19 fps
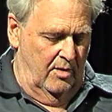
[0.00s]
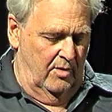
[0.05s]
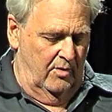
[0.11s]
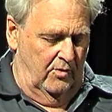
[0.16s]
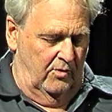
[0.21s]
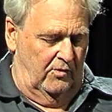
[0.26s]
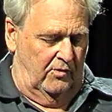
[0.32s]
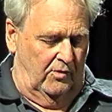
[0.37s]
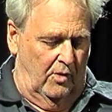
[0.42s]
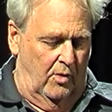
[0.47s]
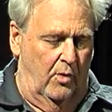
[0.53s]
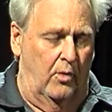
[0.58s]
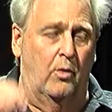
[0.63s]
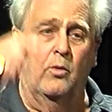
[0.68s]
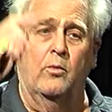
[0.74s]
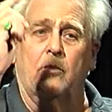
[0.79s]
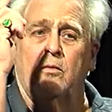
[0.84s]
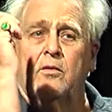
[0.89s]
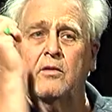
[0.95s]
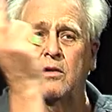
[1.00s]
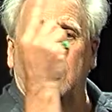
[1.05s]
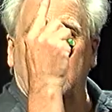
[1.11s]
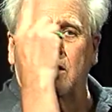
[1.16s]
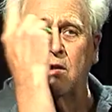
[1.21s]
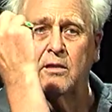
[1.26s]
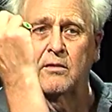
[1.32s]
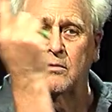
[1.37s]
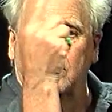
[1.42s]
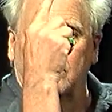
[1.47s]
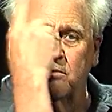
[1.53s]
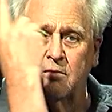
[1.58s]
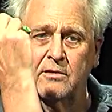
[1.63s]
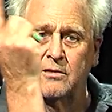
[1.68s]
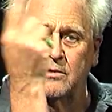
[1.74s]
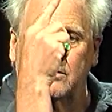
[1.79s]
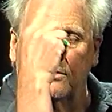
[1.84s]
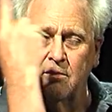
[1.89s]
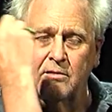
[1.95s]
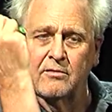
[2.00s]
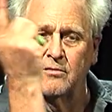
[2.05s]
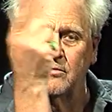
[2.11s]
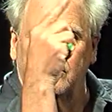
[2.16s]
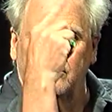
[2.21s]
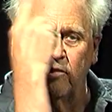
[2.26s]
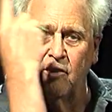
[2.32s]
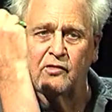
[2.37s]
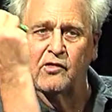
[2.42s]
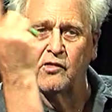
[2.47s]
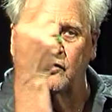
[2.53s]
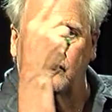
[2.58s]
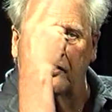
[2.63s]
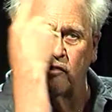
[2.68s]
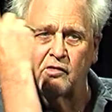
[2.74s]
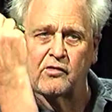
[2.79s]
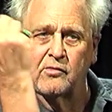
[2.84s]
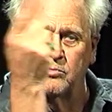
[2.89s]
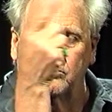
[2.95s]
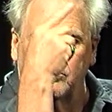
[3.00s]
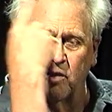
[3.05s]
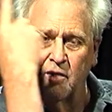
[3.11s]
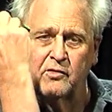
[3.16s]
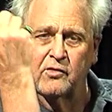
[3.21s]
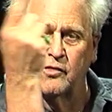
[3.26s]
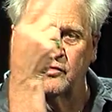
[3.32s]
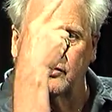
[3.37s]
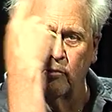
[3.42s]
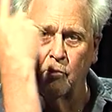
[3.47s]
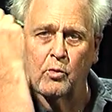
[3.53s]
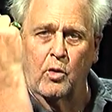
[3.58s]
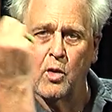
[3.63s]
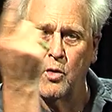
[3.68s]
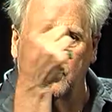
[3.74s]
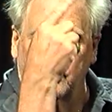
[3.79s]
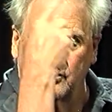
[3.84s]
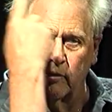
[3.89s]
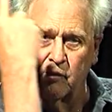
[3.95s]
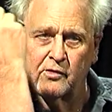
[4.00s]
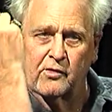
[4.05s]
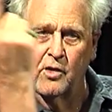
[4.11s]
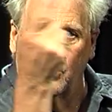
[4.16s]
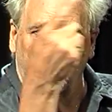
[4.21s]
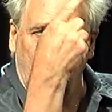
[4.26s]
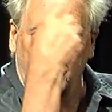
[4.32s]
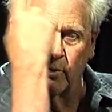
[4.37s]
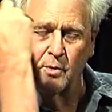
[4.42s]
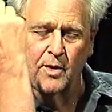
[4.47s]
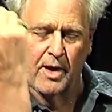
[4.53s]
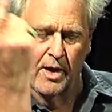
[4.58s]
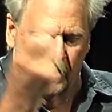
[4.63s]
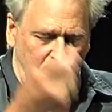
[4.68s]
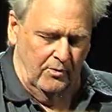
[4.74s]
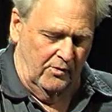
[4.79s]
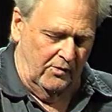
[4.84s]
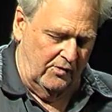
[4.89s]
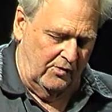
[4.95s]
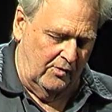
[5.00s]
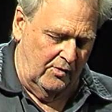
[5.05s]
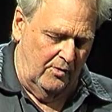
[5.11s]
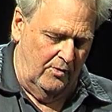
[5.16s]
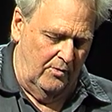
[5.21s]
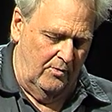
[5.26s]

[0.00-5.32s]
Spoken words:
So this is the rotors going around. So,